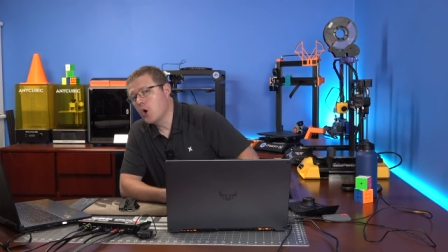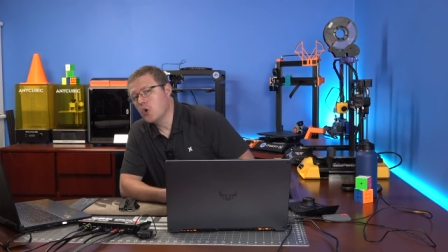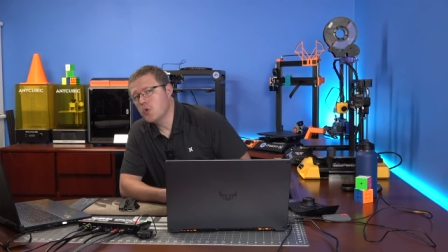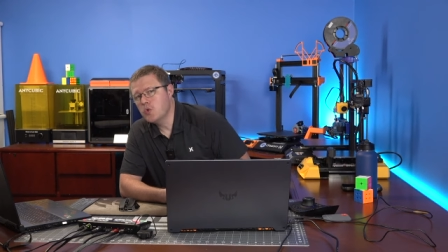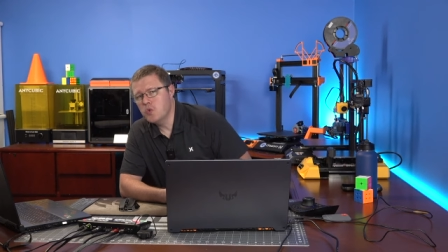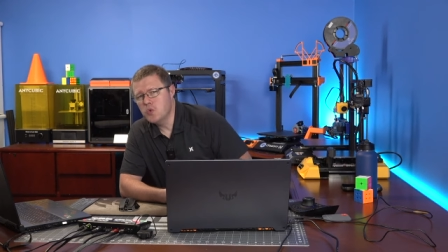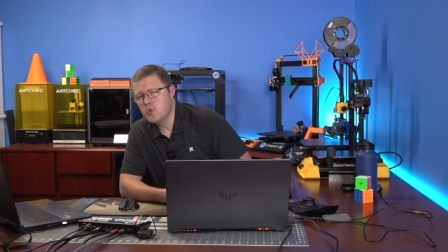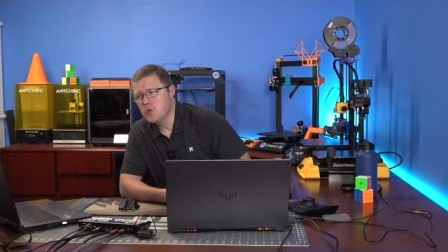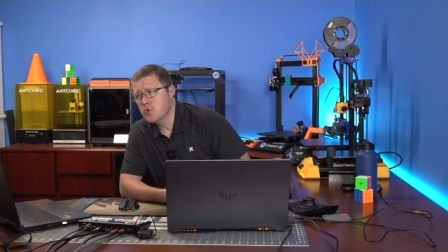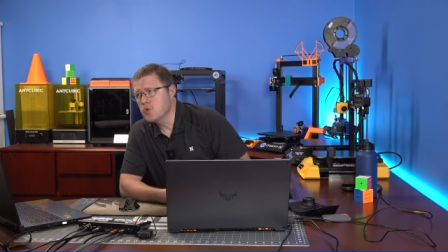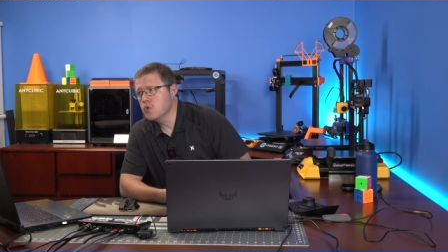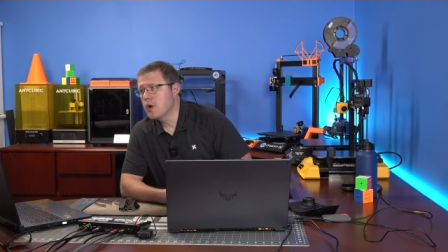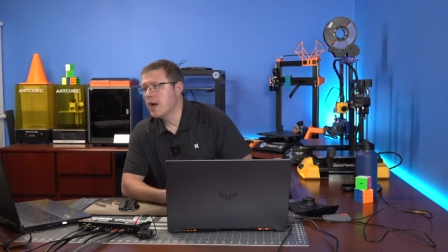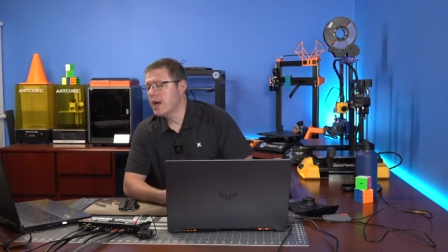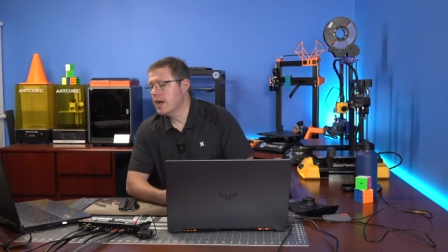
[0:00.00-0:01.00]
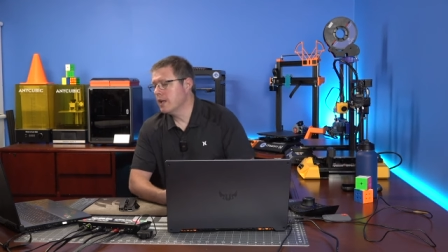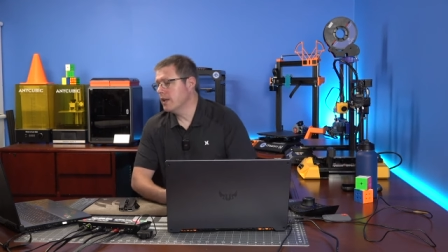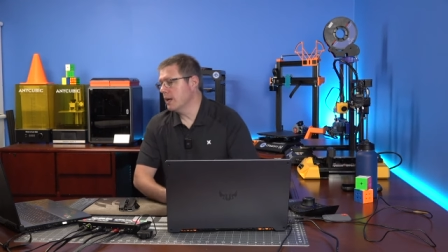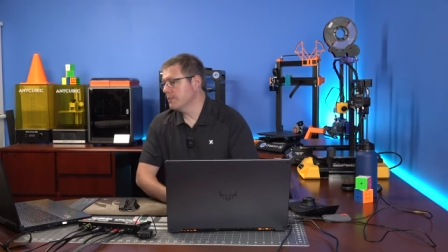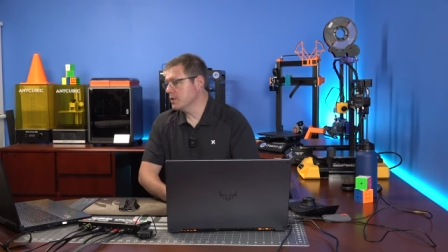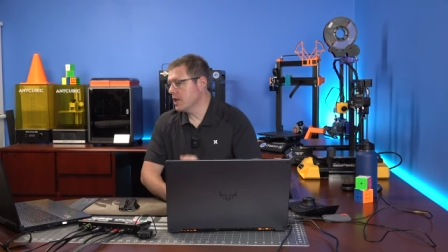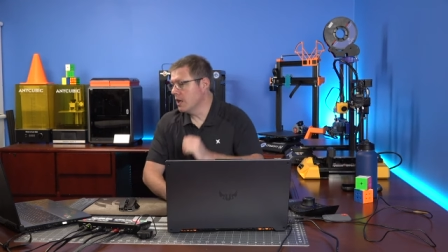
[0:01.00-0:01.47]
Ooh, Ed,
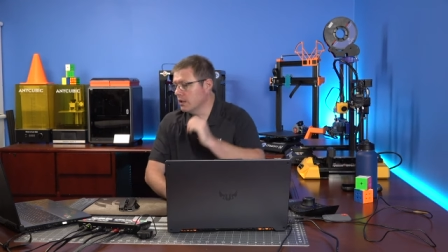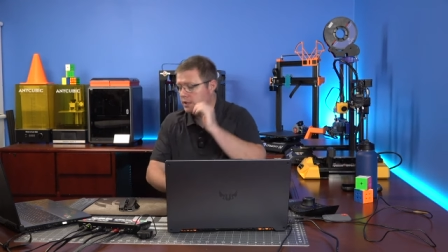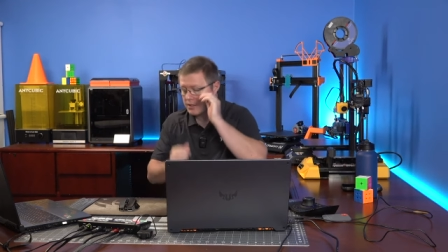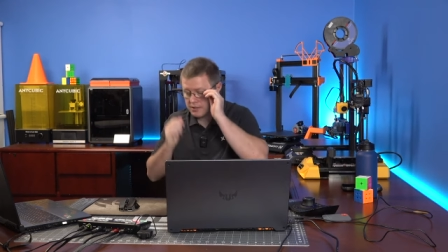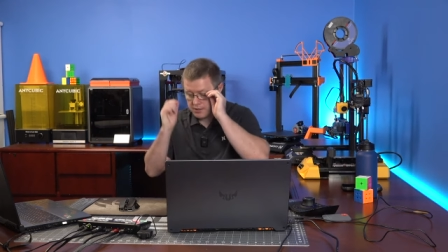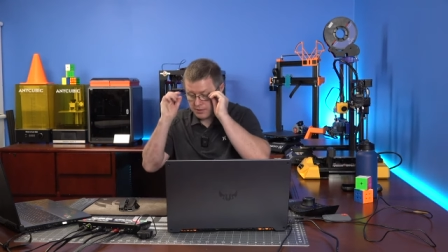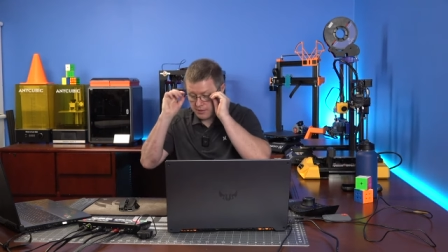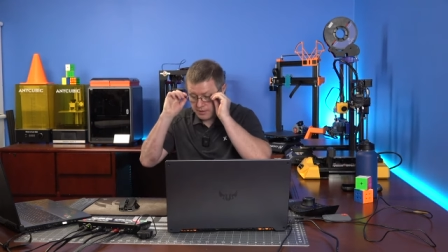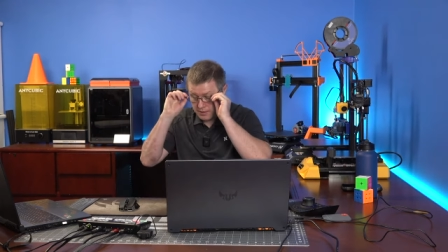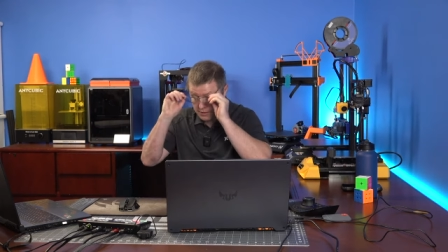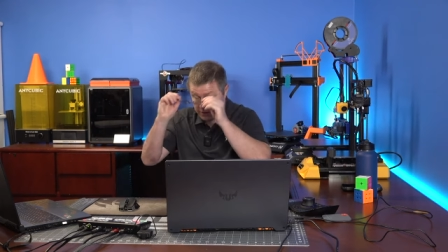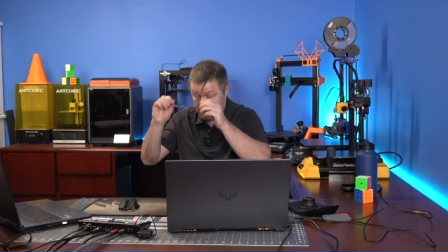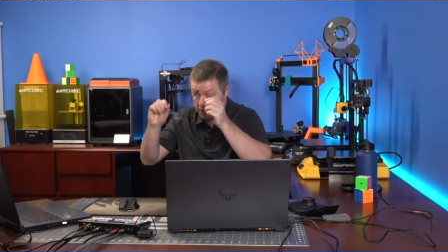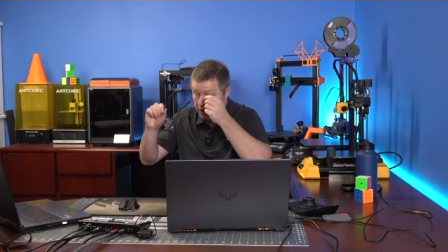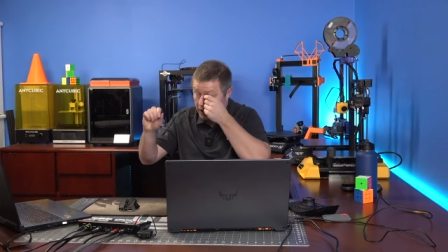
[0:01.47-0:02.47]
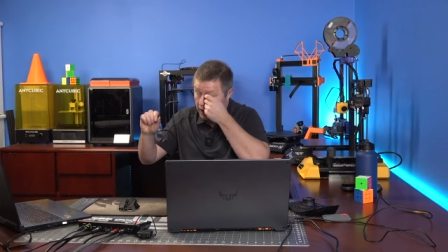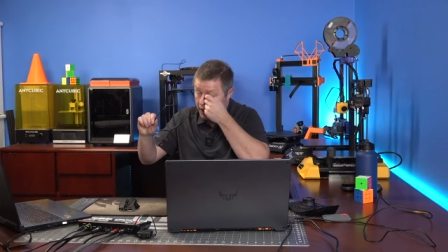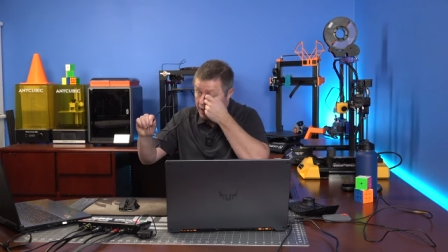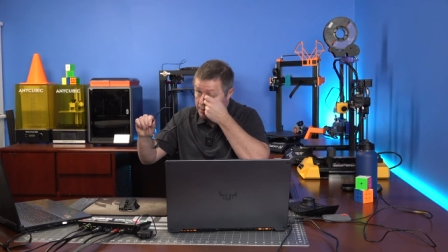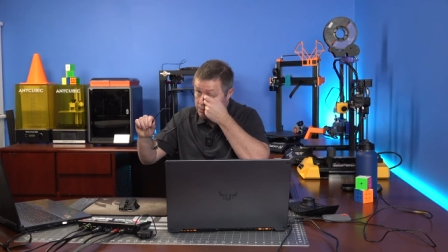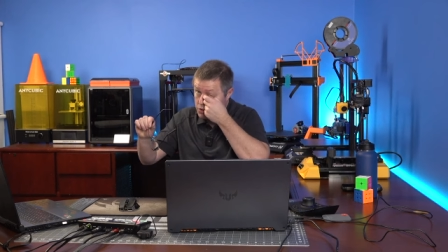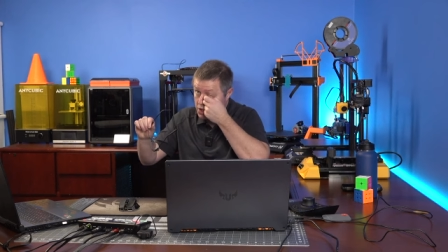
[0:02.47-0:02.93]
I'm jealous. I
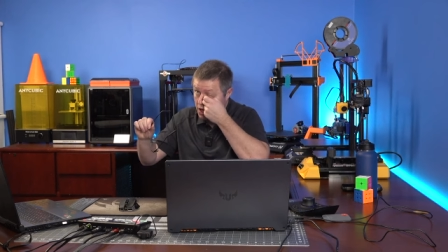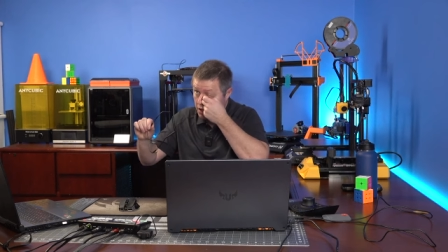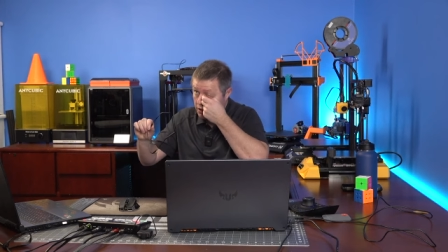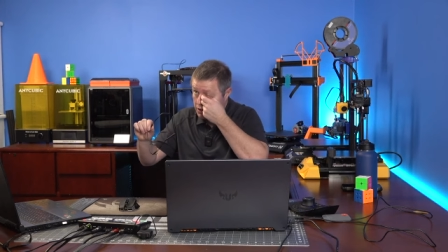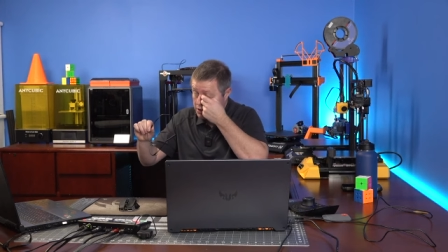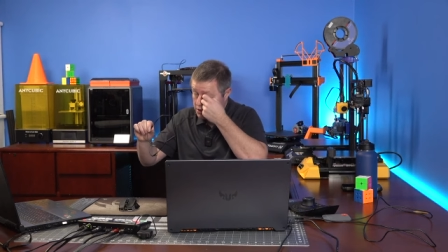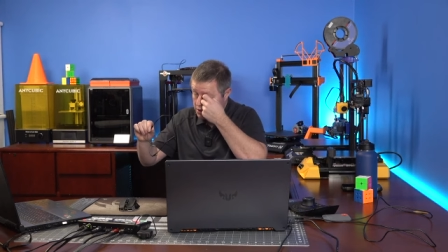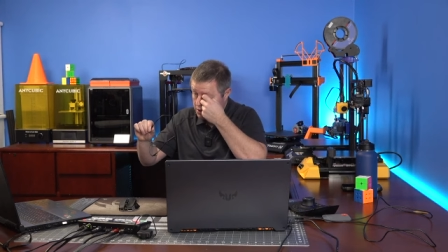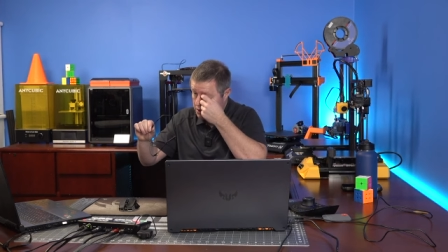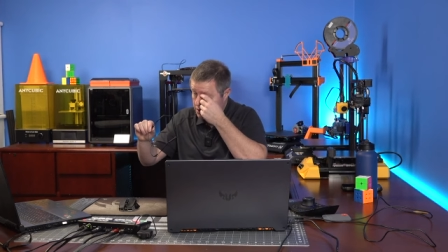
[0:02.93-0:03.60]
am jealous.